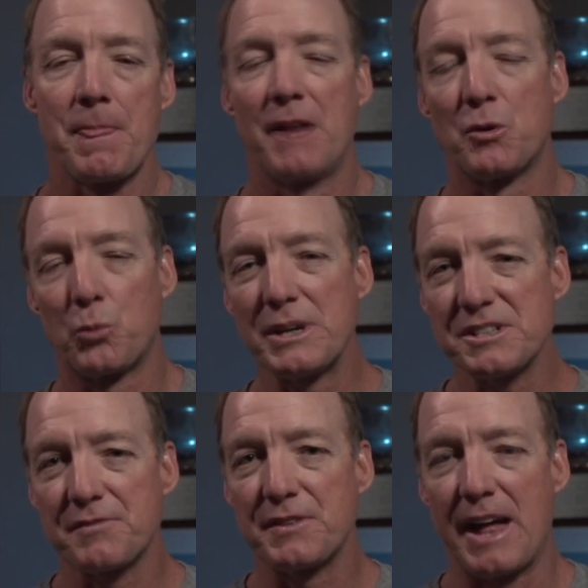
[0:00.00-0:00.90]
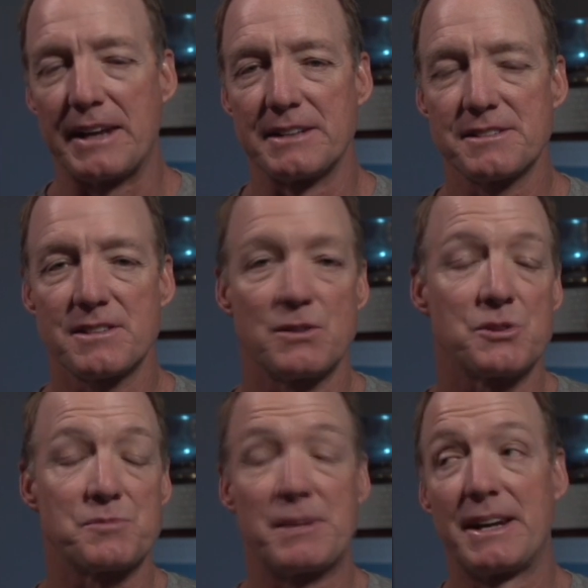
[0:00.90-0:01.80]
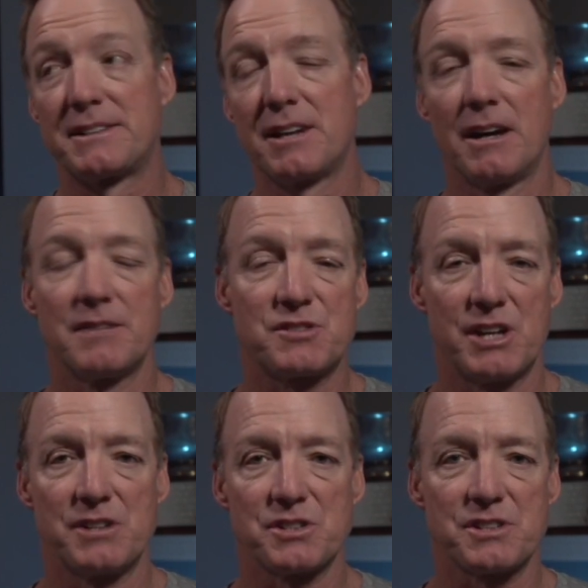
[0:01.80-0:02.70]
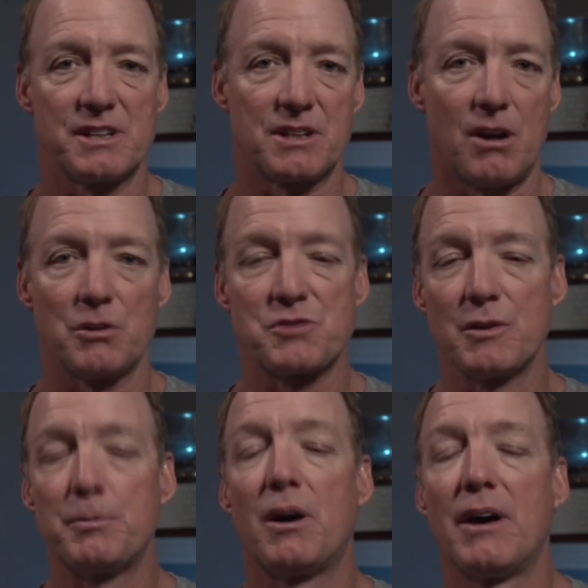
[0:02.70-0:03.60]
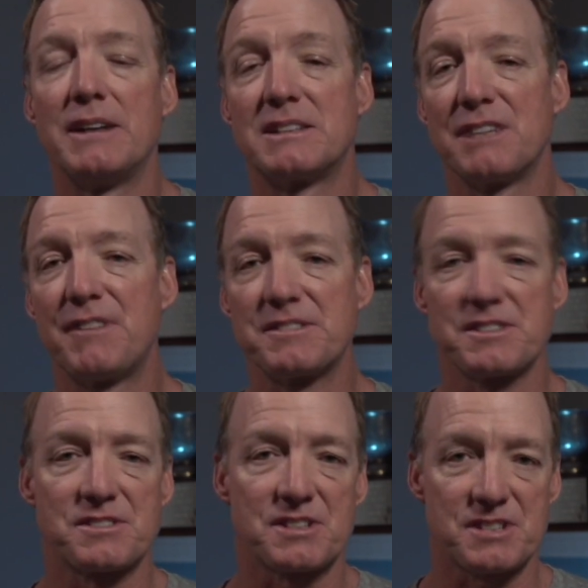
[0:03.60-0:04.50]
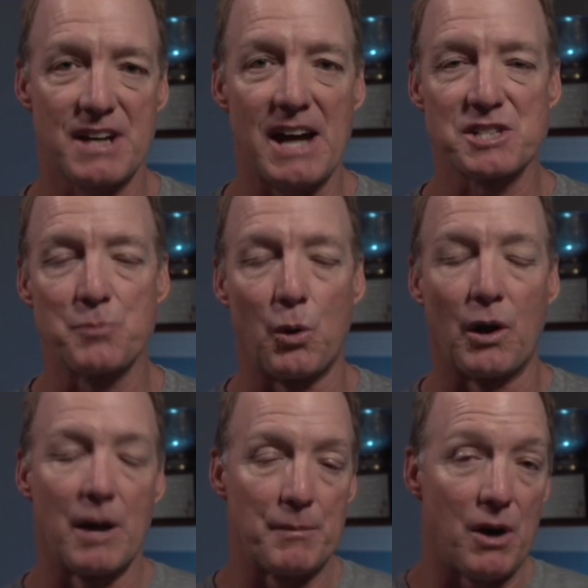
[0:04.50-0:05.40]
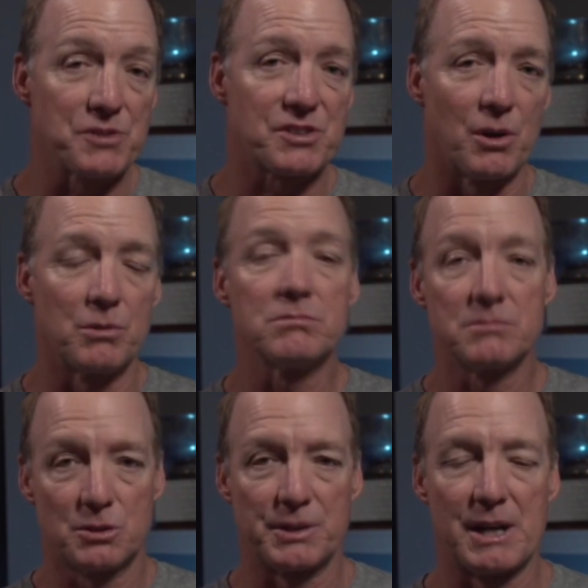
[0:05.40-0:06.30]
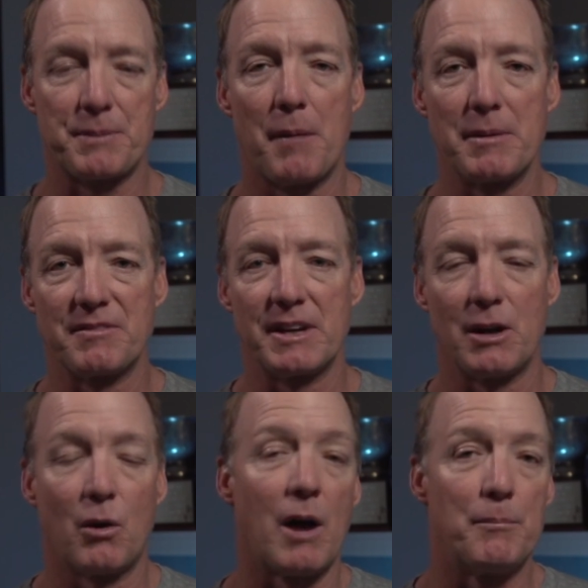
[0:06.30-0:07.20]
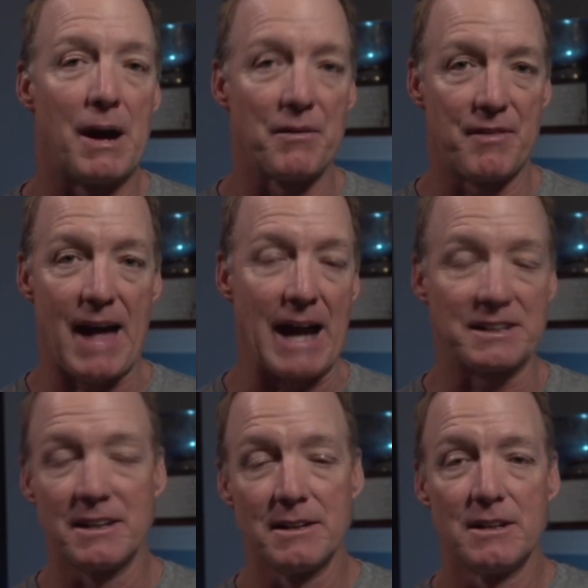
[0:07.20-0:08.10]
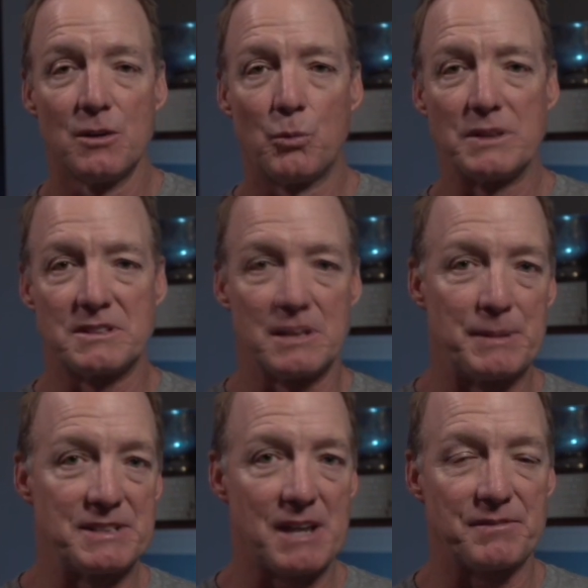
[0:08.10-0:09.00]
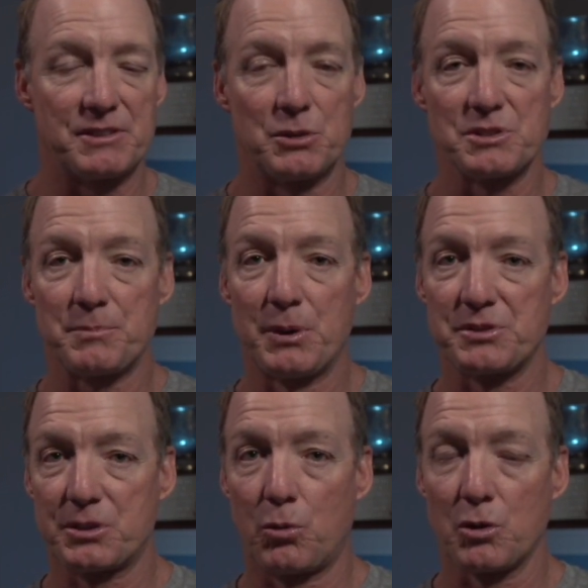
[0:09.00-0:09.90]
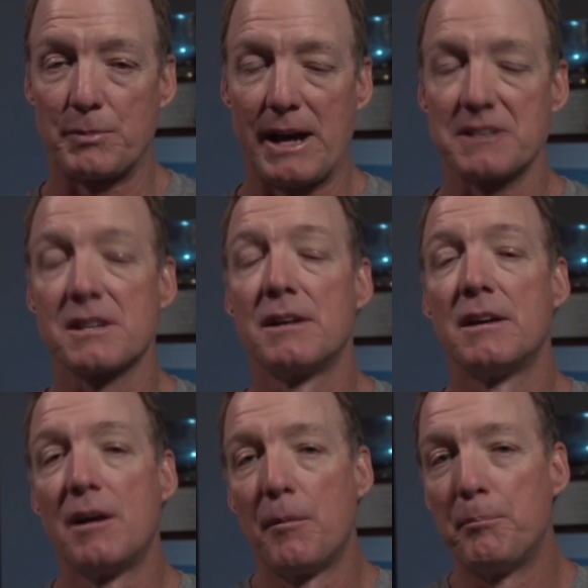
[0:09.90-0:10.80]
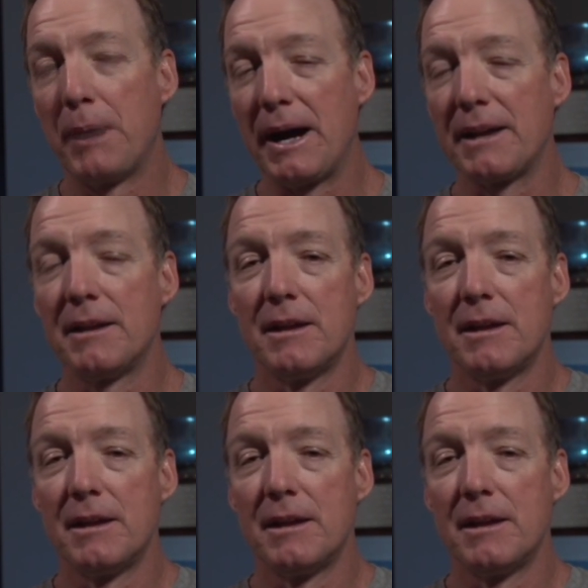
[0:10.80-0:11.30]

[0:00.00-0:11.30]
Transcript: And the reason for that is there's been a ton of changes in college football and defenses disguise more. I'm also doing an upcoming video about that, what DBs have to do as opposed to quarterbacks. But